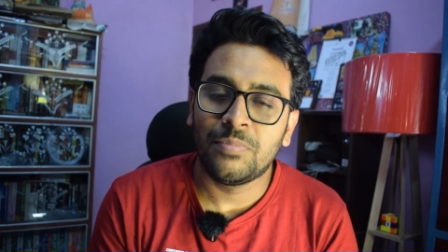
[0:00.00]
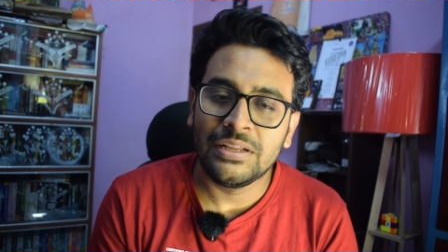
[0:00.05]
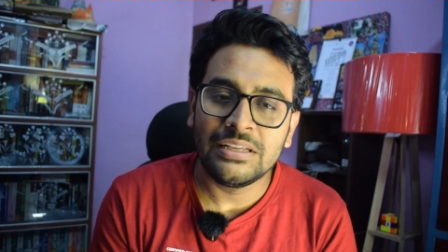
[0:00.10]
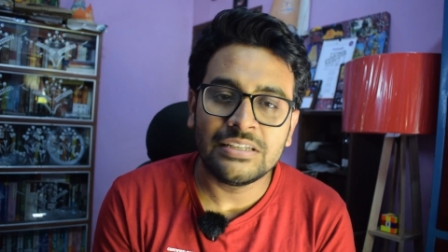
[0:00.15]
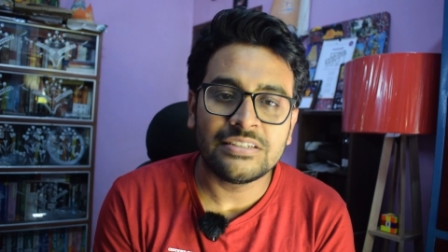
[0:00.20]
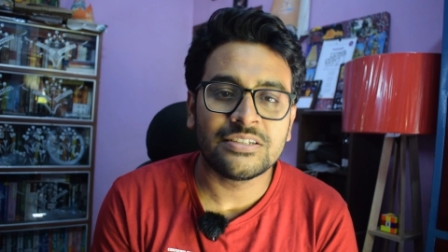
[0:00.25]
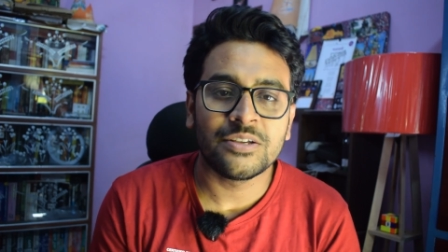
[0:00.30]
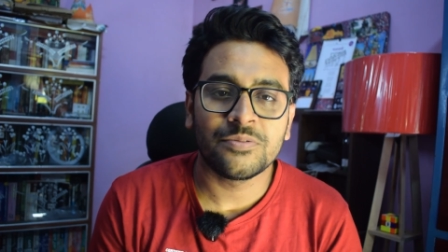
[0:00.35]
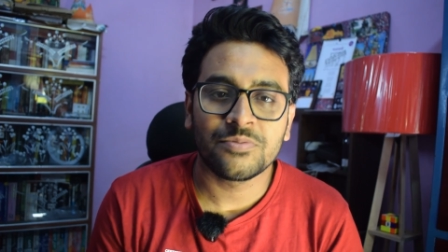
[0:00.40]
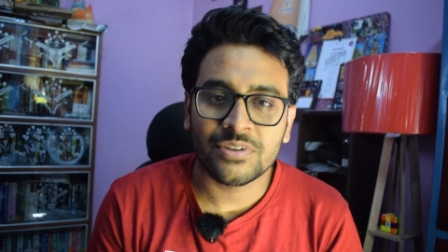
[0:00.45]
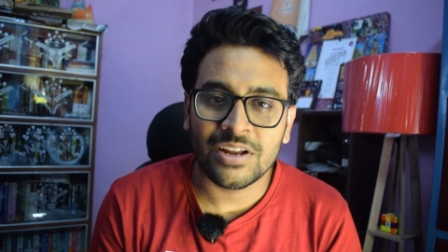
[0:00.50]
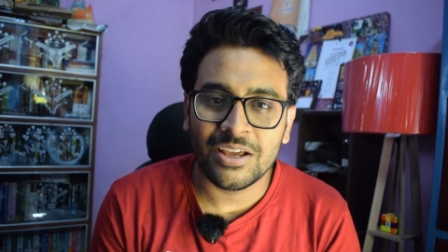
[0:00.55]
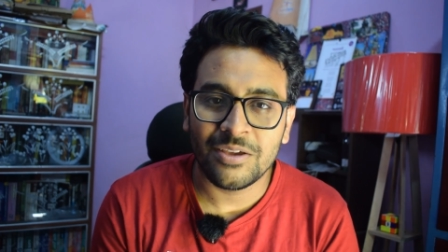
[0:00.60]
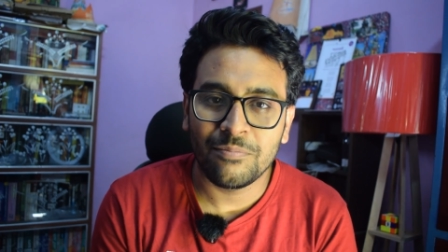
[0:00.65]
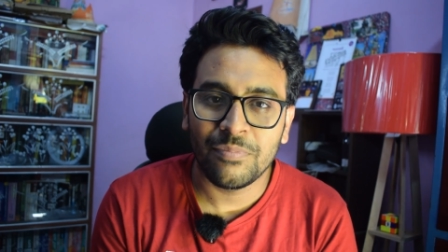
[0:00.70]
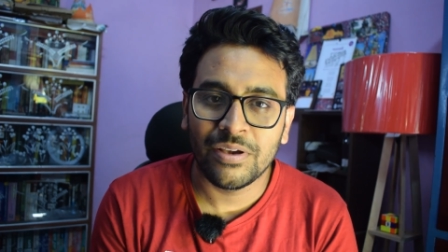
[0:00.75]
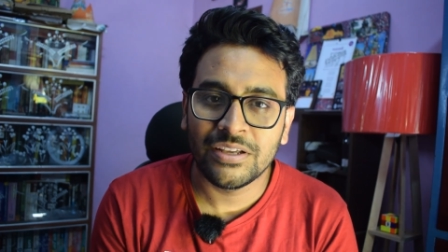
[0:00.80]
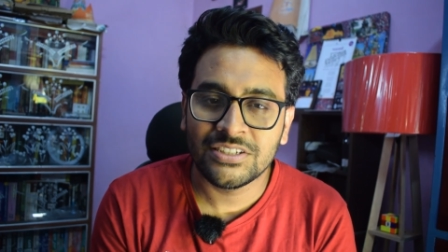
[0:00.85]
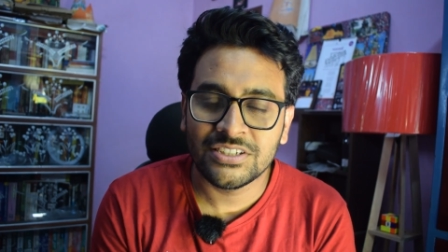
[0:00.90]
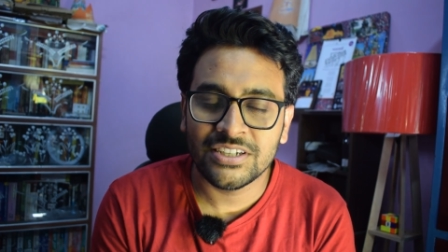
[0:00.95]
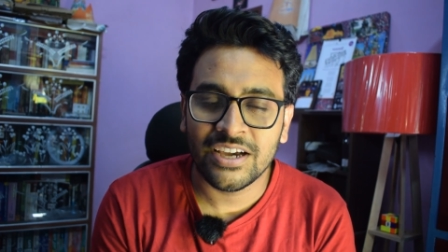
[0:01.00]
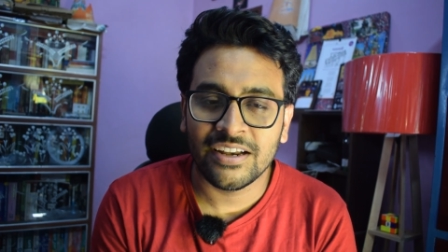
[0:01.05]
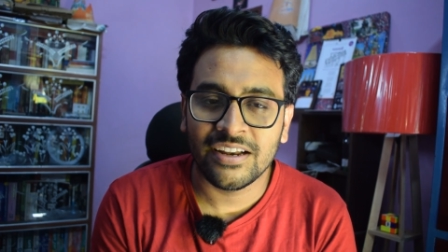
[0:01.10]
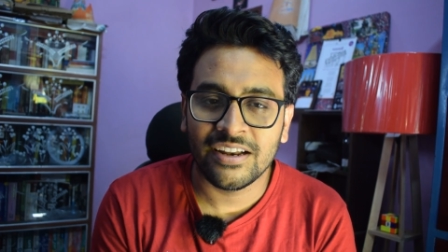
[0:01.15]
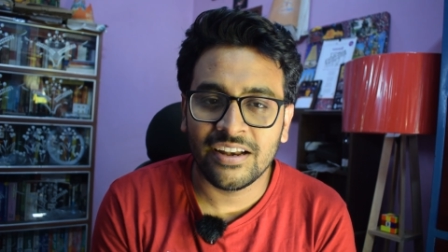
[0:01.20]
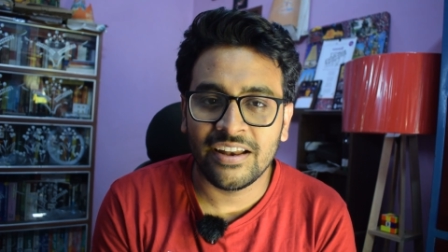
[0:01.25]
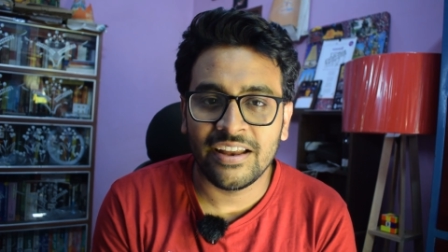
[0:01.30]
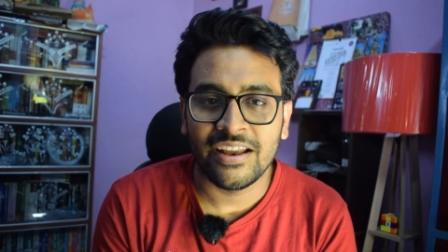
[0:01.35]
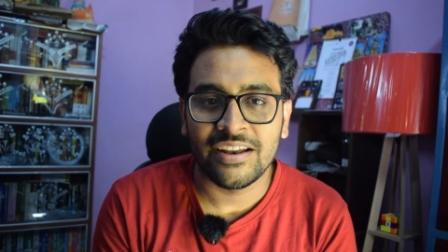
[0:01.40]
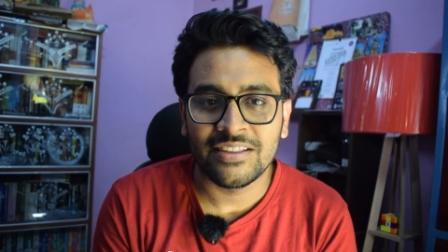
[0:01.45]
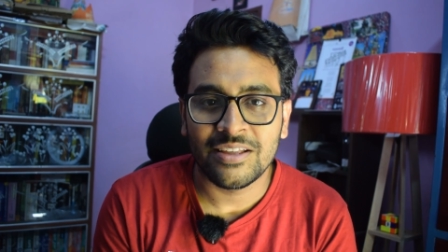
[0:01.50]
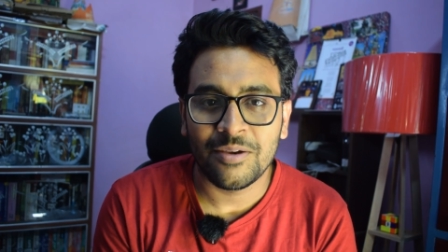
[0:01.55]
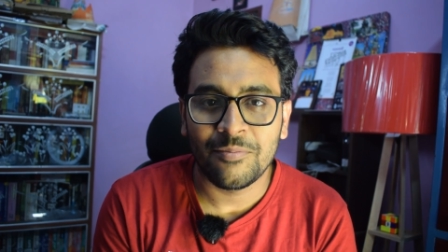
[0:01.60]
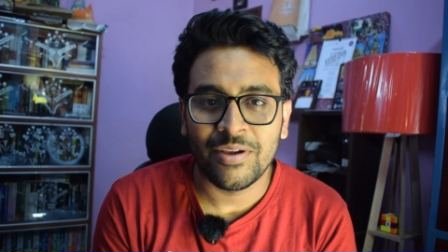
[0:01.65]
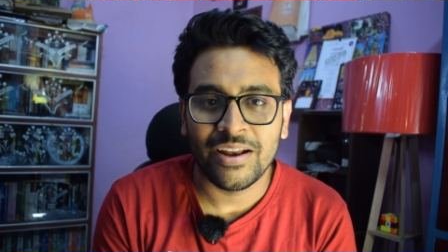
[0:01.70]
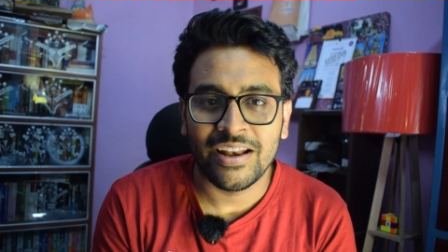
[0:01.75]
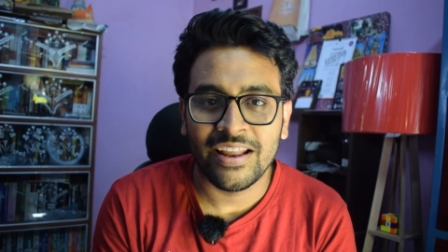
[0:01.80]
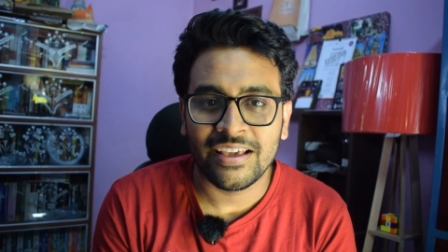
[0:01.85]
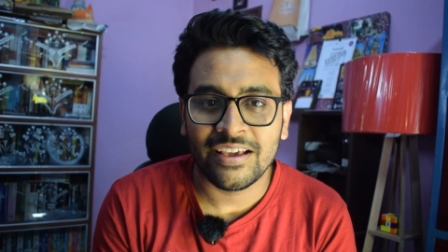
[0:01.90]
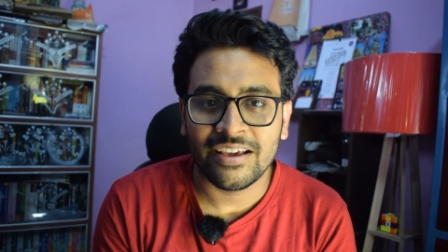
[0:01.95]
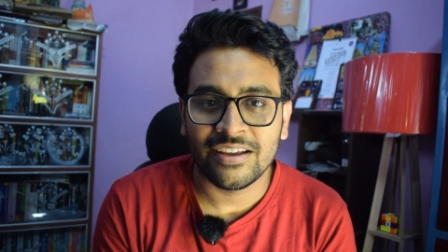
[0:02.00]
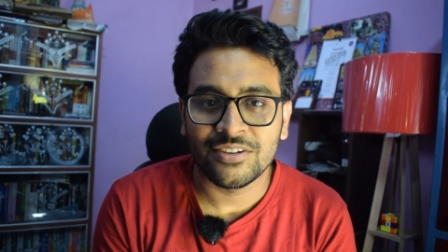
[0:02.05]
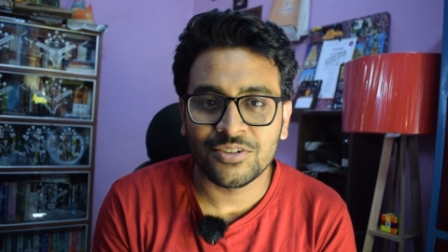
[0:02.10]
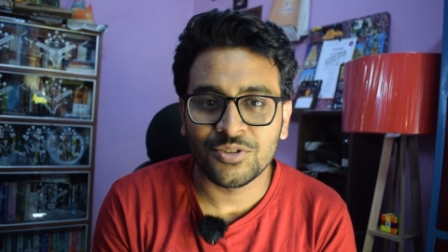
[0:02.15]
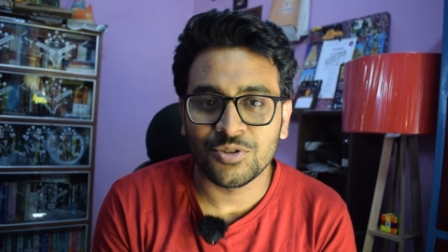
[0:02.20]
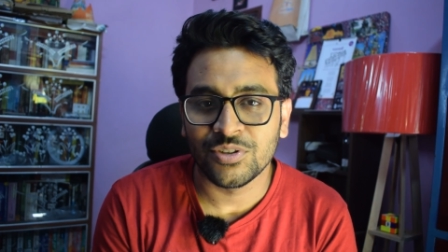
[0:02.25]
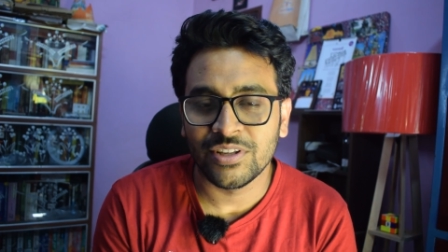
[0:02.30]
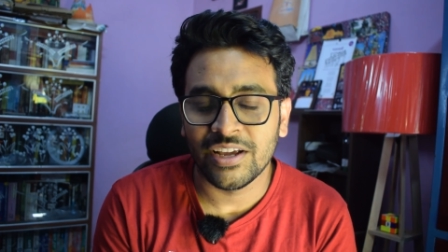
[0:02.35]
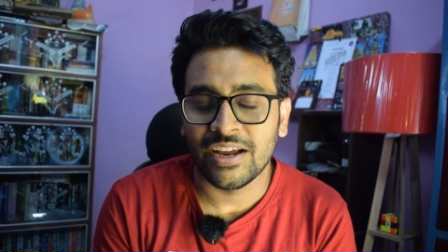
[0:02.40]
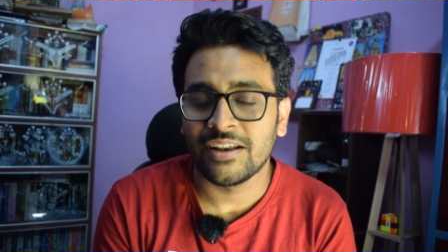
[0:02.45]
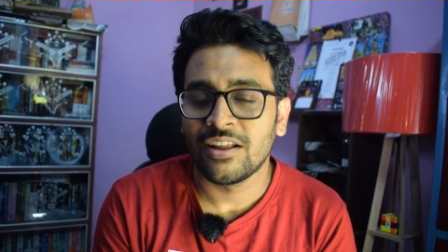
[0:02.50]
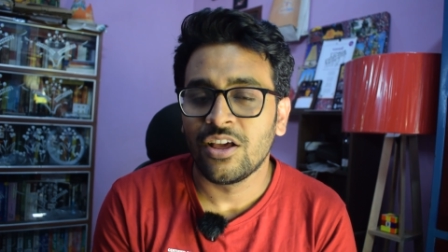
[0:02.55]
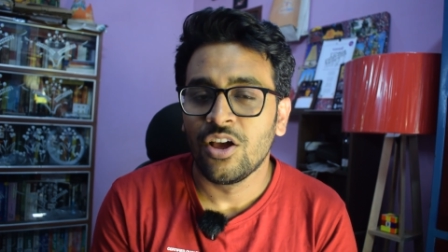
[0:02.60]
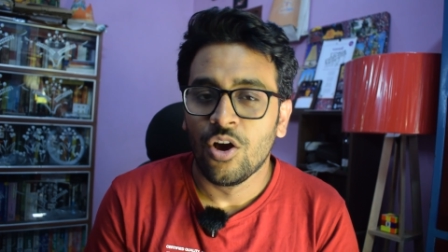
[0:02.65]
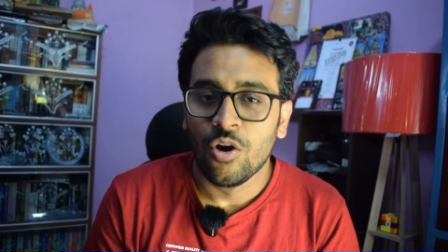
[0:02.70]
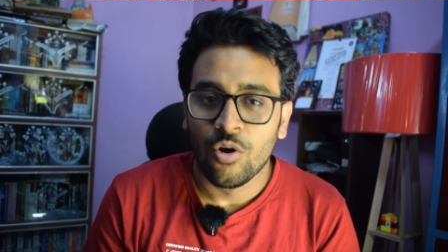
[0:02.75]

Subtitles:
please subscribe my channel and hit the bell icon so that